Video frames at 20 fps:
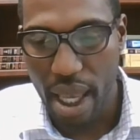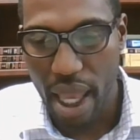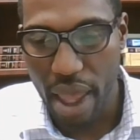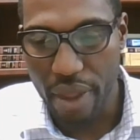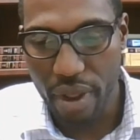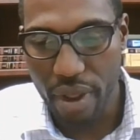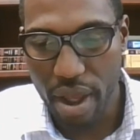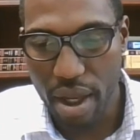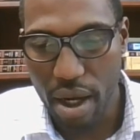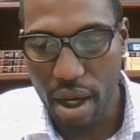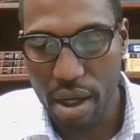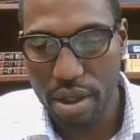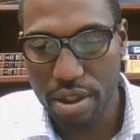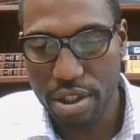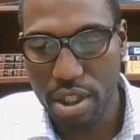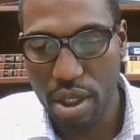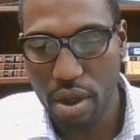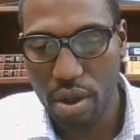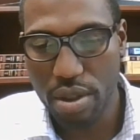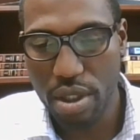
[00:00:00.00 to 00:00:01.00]
And then
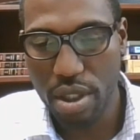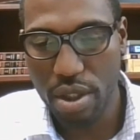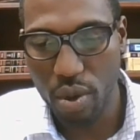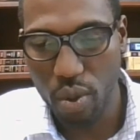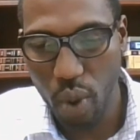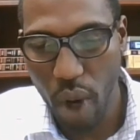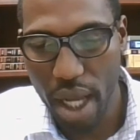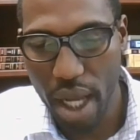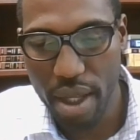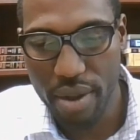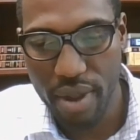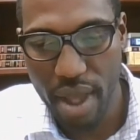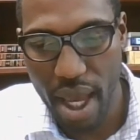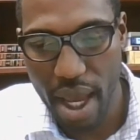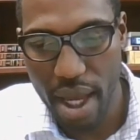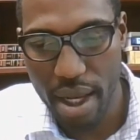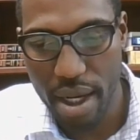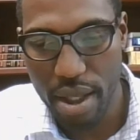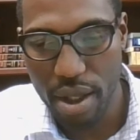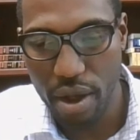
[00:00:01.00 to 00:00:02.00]
also to the right of
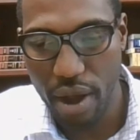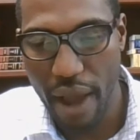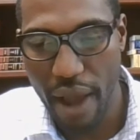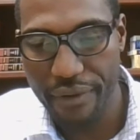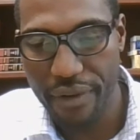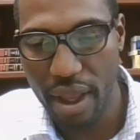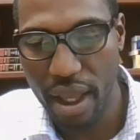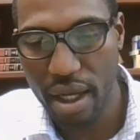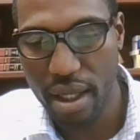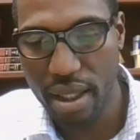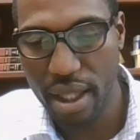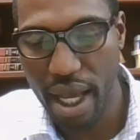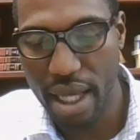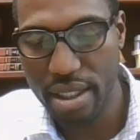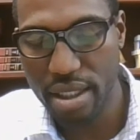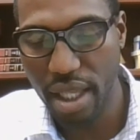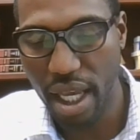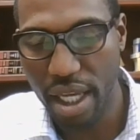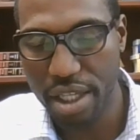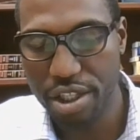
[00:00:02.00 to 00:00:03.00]
that, you'll have
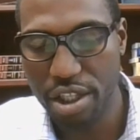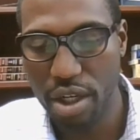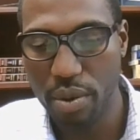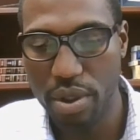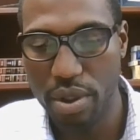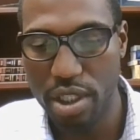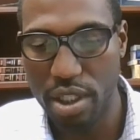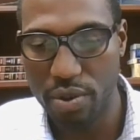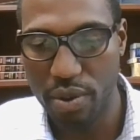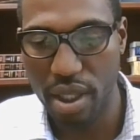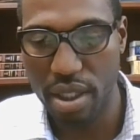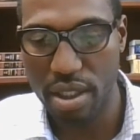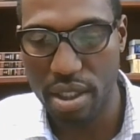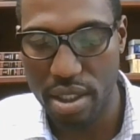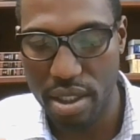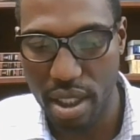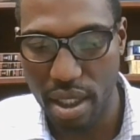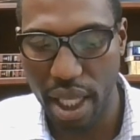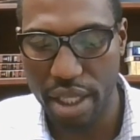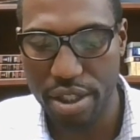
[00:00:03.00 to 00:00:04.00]
in-class lecture, which is really
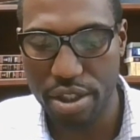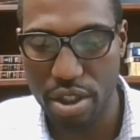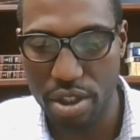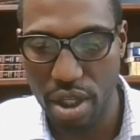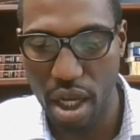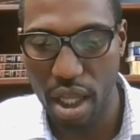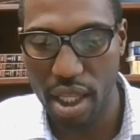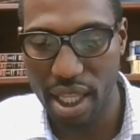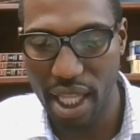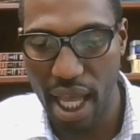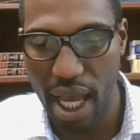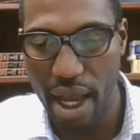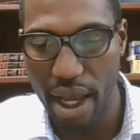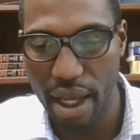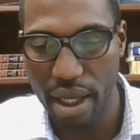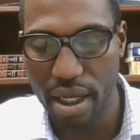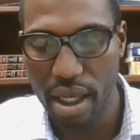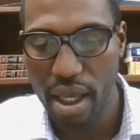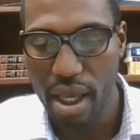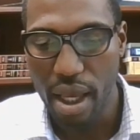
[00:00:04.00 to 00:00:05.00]
just the lectures
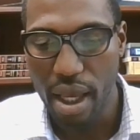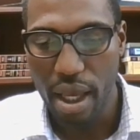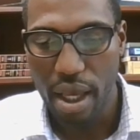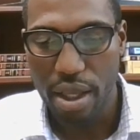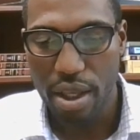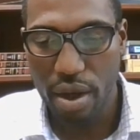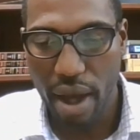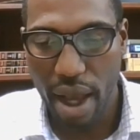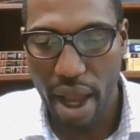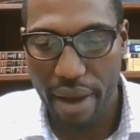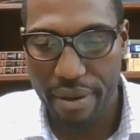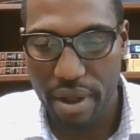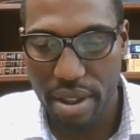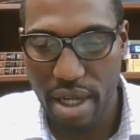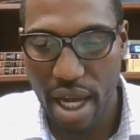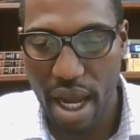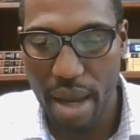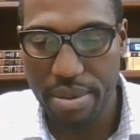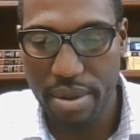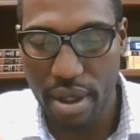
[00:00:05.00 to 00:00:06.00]
online. You'll have the
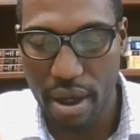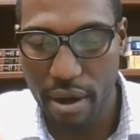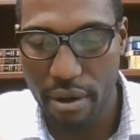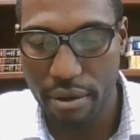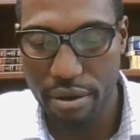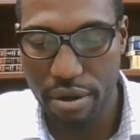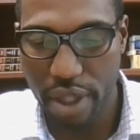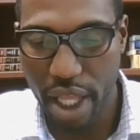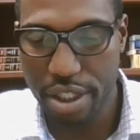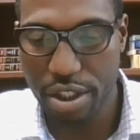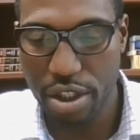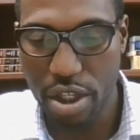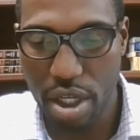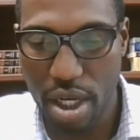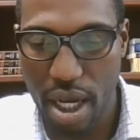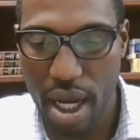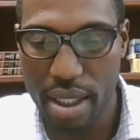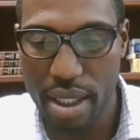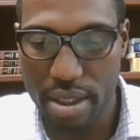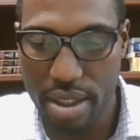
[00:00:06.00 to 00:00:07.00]
types of lecture
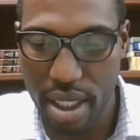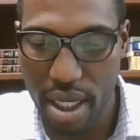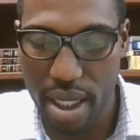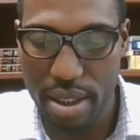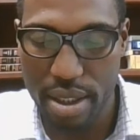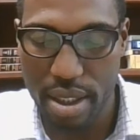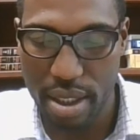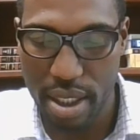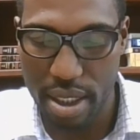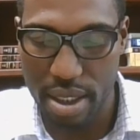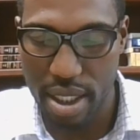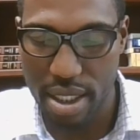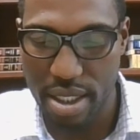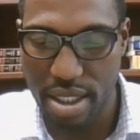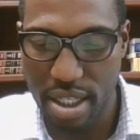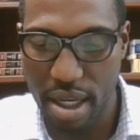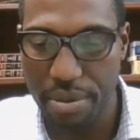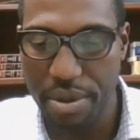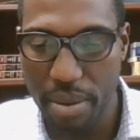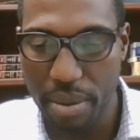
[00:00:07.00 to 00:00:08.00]
content, the
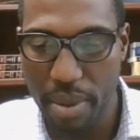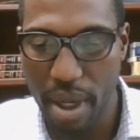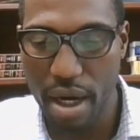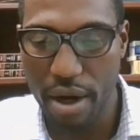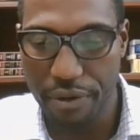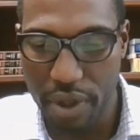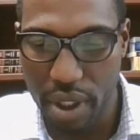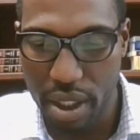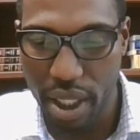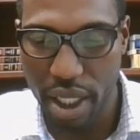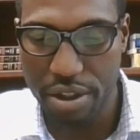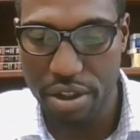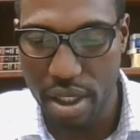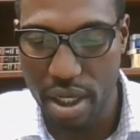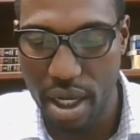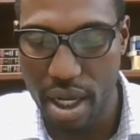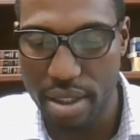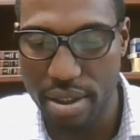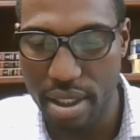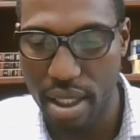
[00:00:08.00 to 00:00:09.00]
subject matter for the lecture
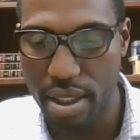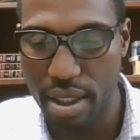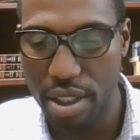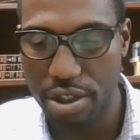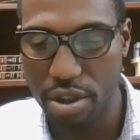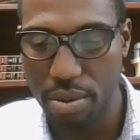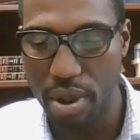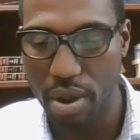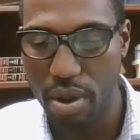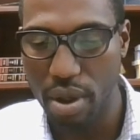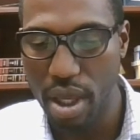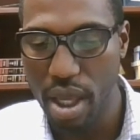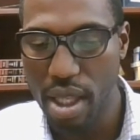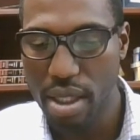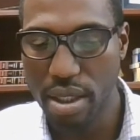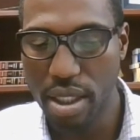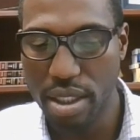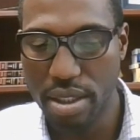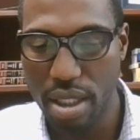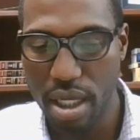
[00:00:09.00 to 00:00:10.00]
content that you'll be
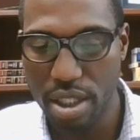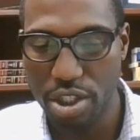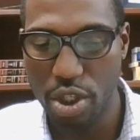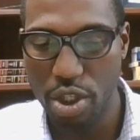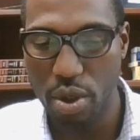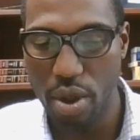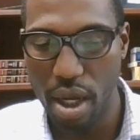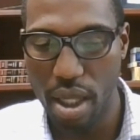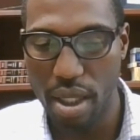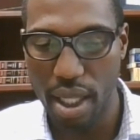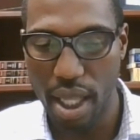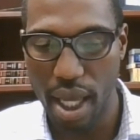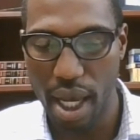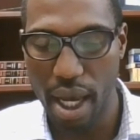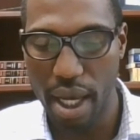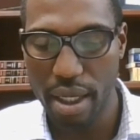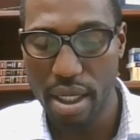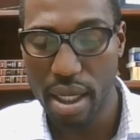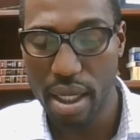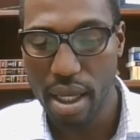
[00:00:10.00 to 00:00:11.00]
listening to
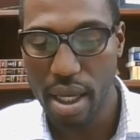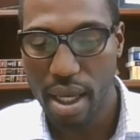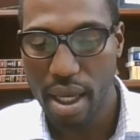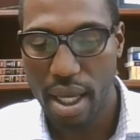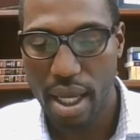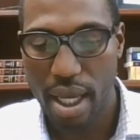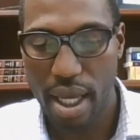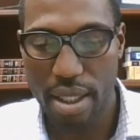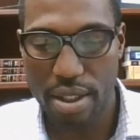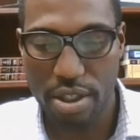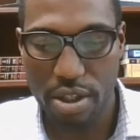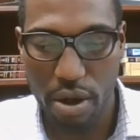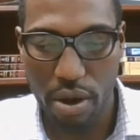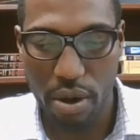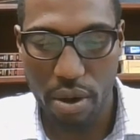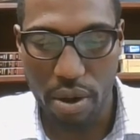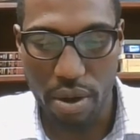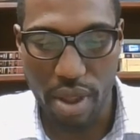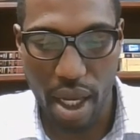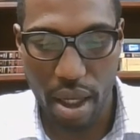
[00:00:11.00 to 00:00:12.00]
online. And
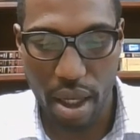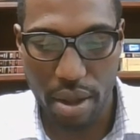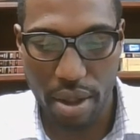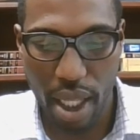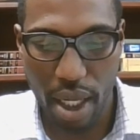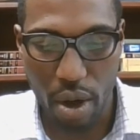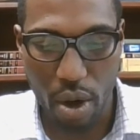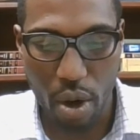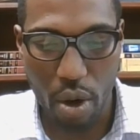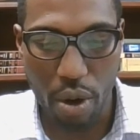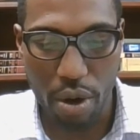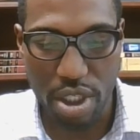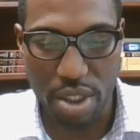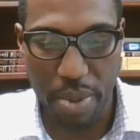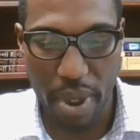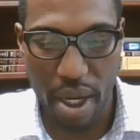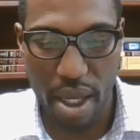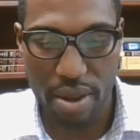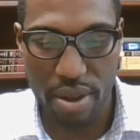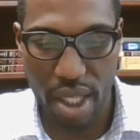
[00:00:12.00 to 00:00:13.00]
so that'll
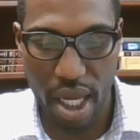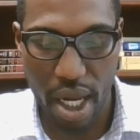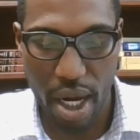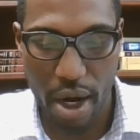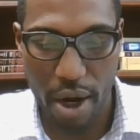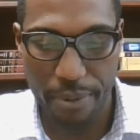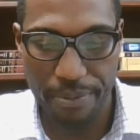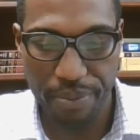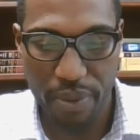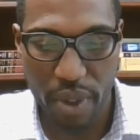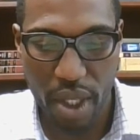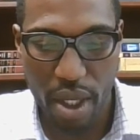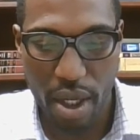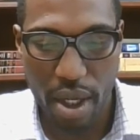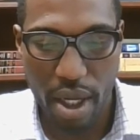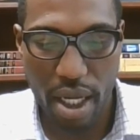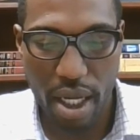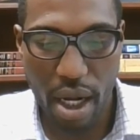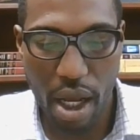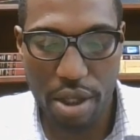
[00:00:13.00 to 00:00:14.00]
correspond there.
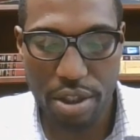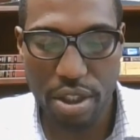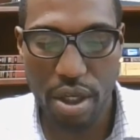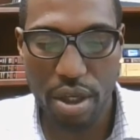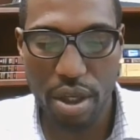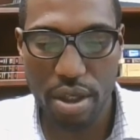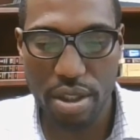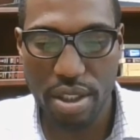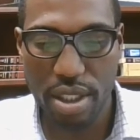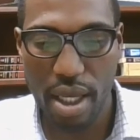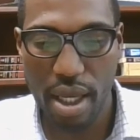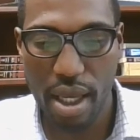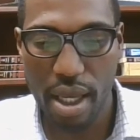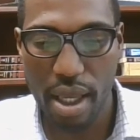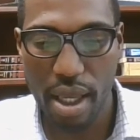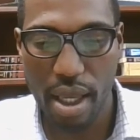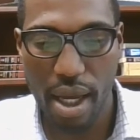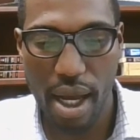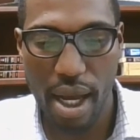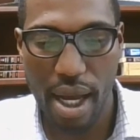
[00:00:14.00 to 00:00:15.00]
And also you'll
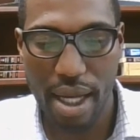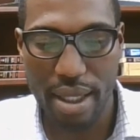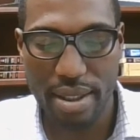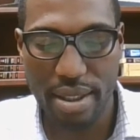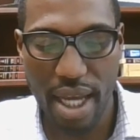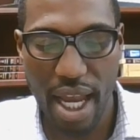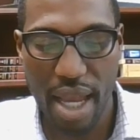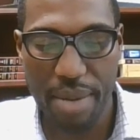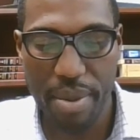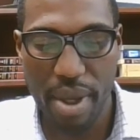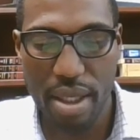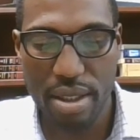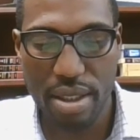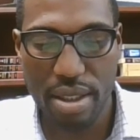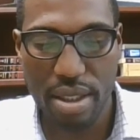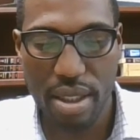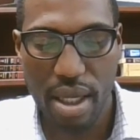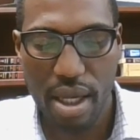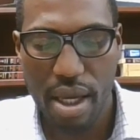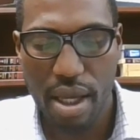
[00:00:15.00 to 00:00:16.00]
see
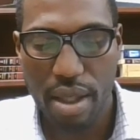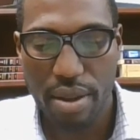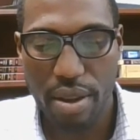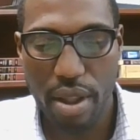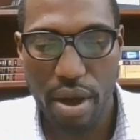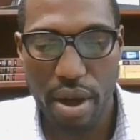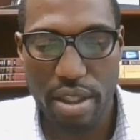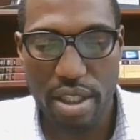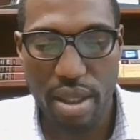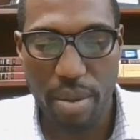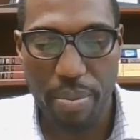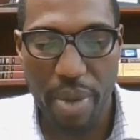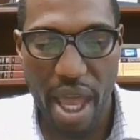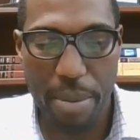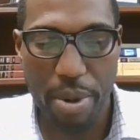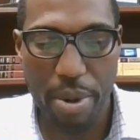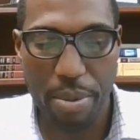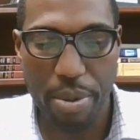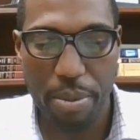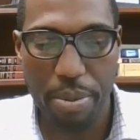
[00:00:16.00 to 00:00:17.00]
assignments. There is a
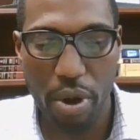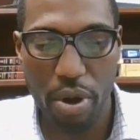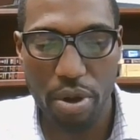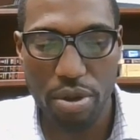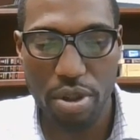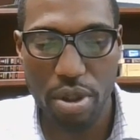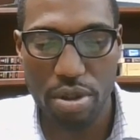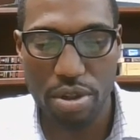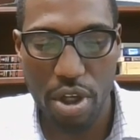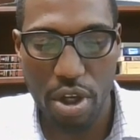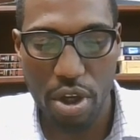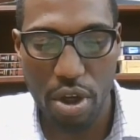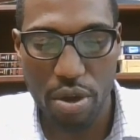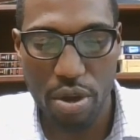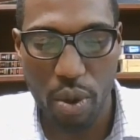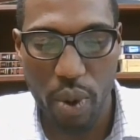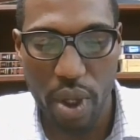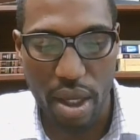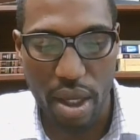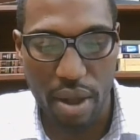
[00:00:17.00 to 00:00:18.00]
paper proposal due
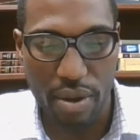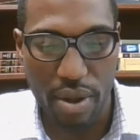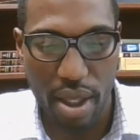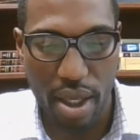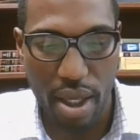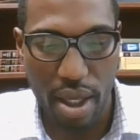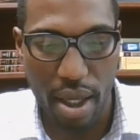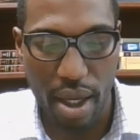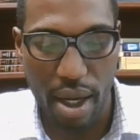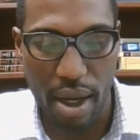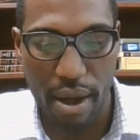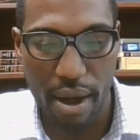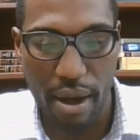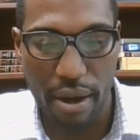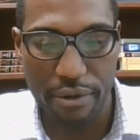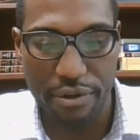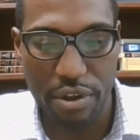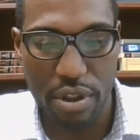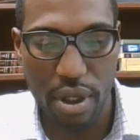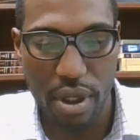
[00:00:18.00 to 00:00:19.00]
the
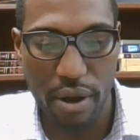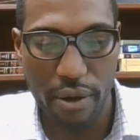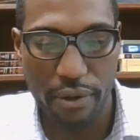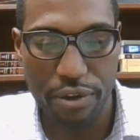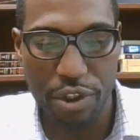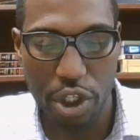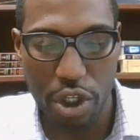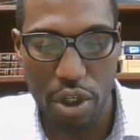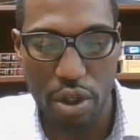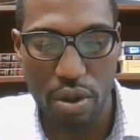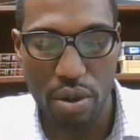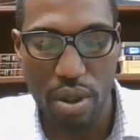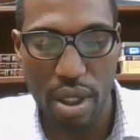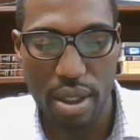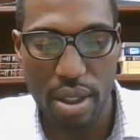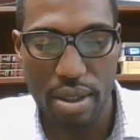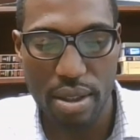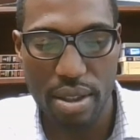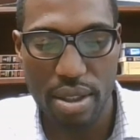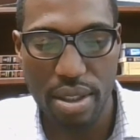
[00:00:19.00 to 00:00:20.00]
of
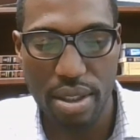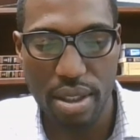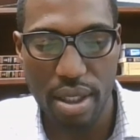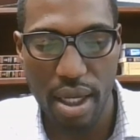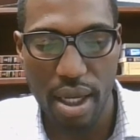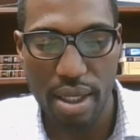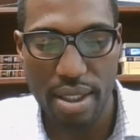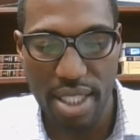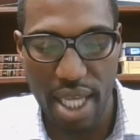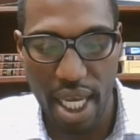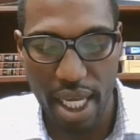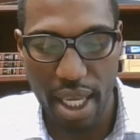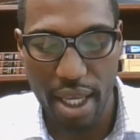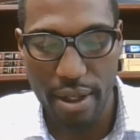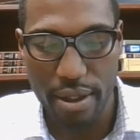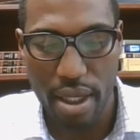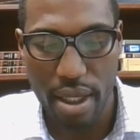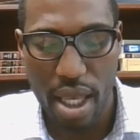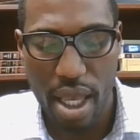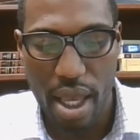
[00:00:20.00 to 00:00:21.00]
June
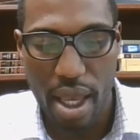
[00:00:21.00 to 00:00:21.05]
2nd.